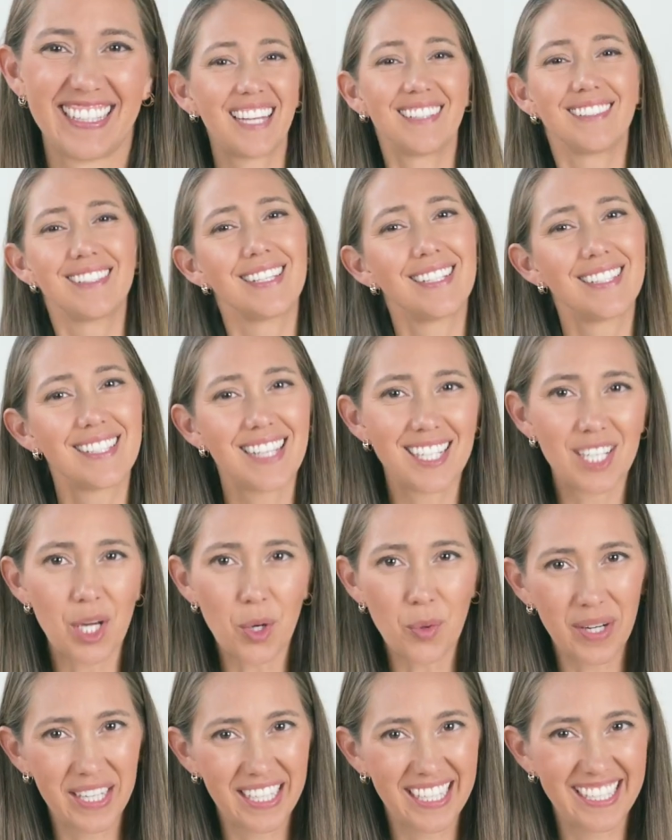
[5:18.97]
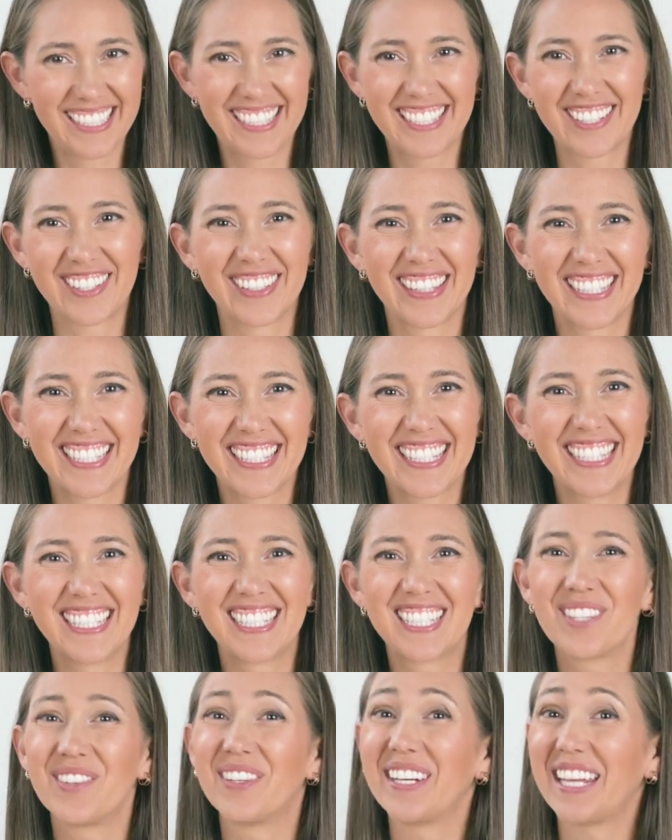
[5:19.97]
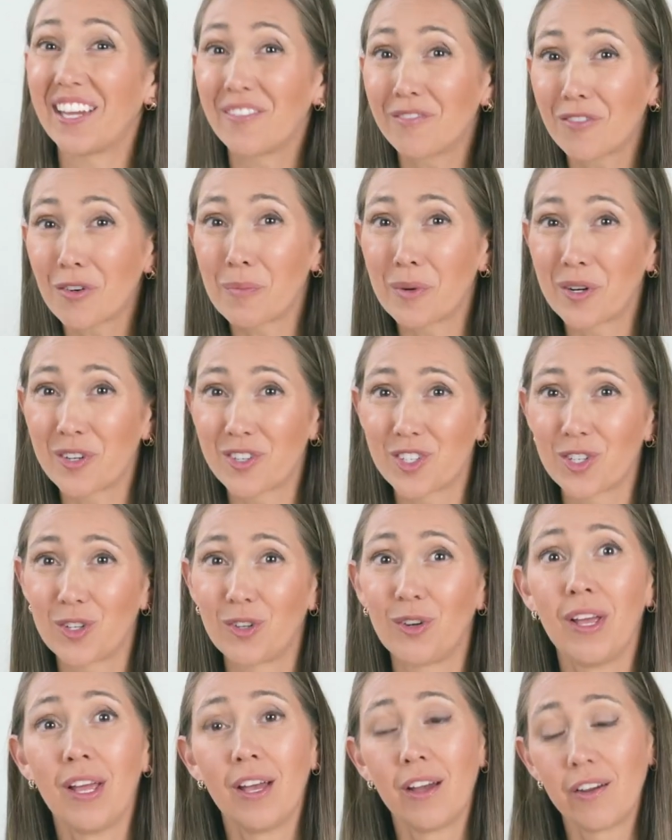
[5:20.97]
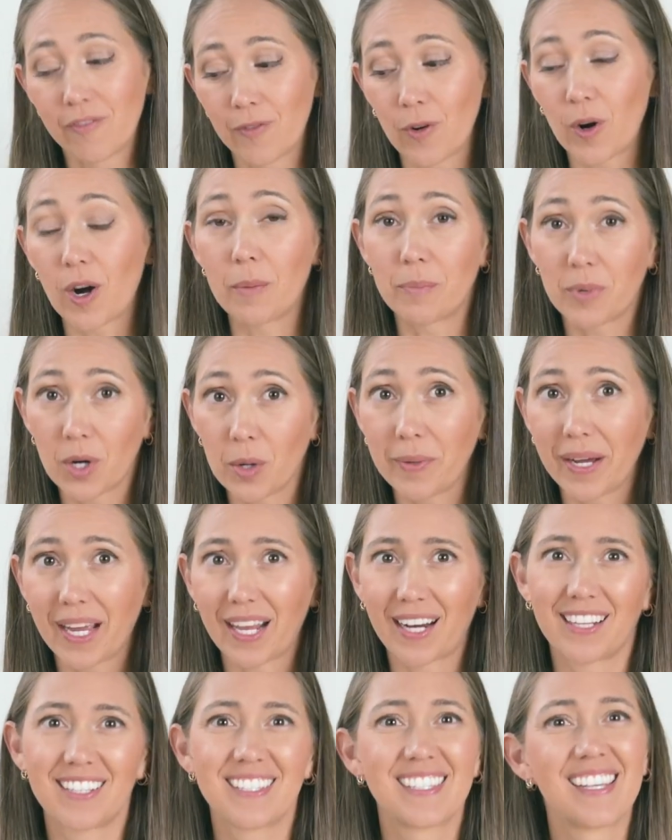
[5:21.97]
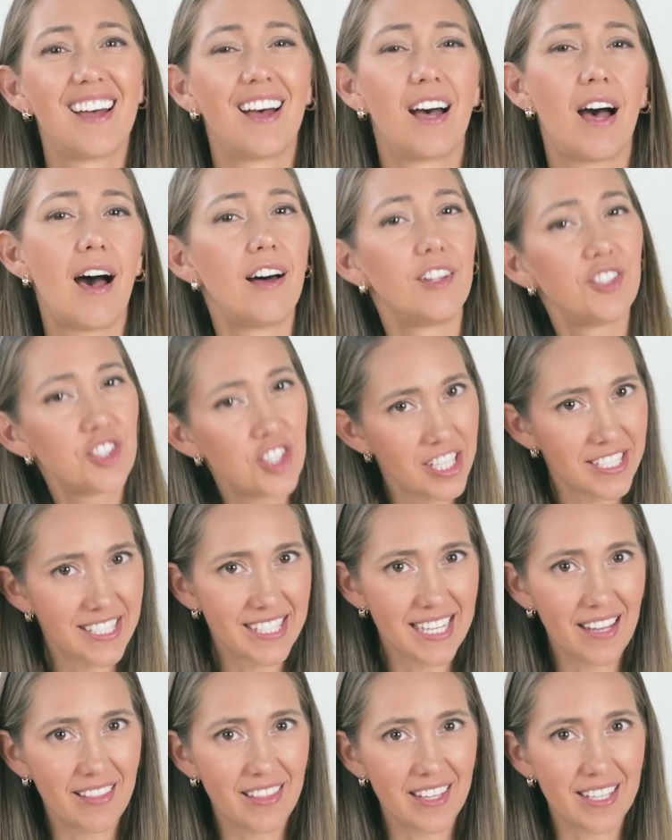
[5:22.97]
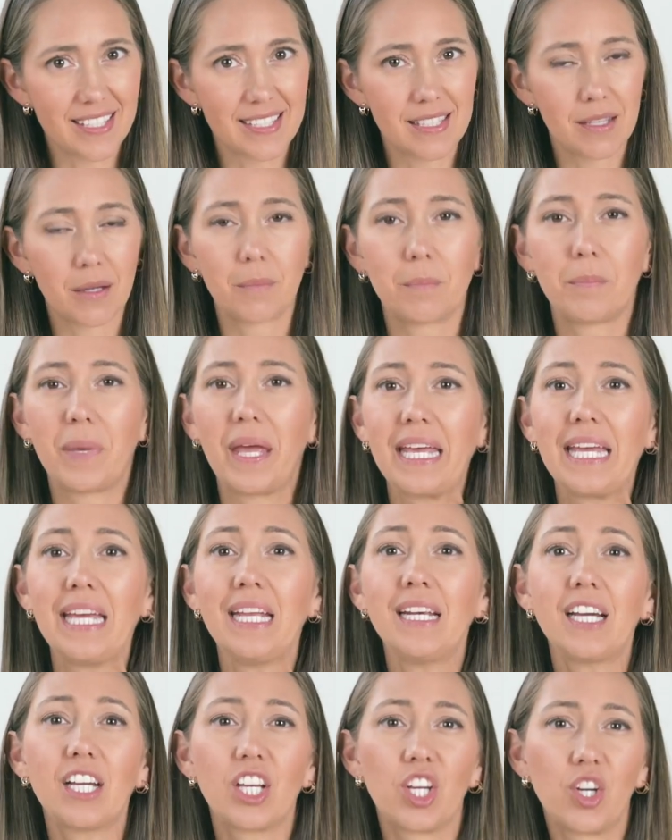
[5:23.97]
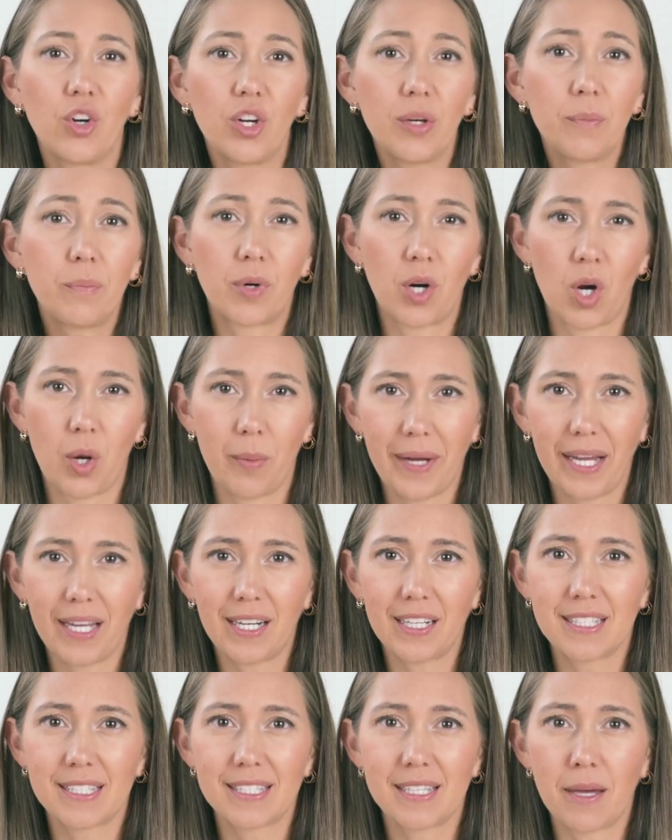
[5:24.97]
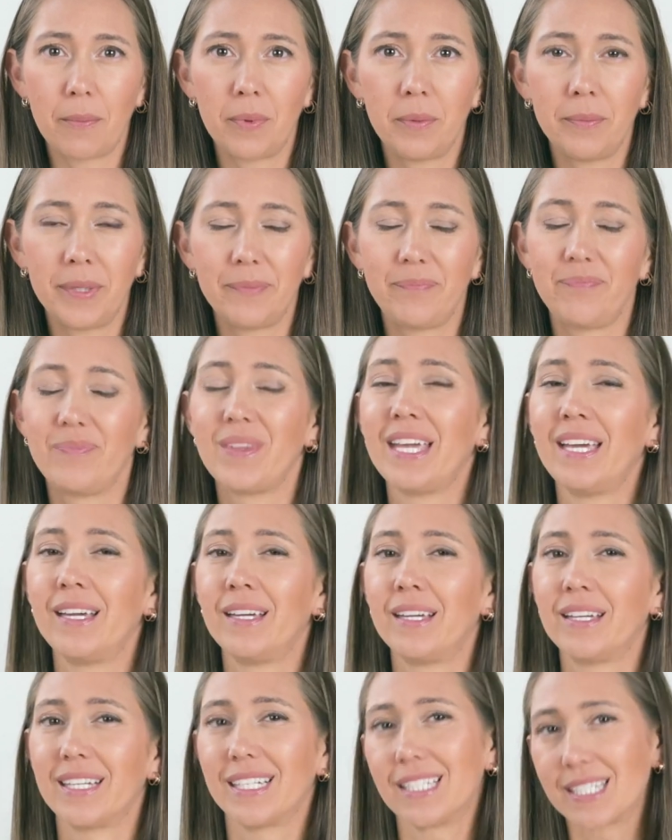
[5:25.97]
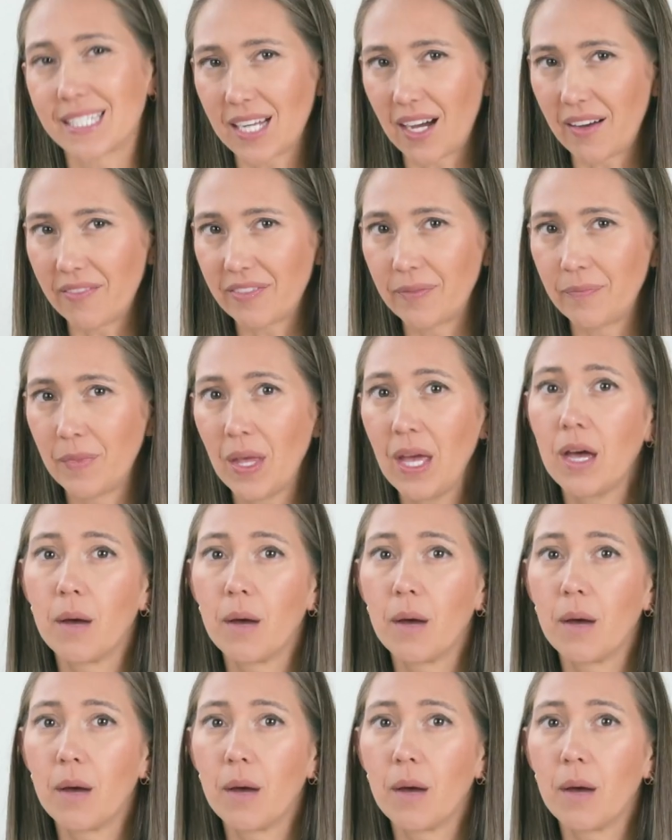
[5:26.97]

And since I don't want to turn this into an infomercial for our probiotics, I'll just say this. Picking a good probiotic supplement is tough.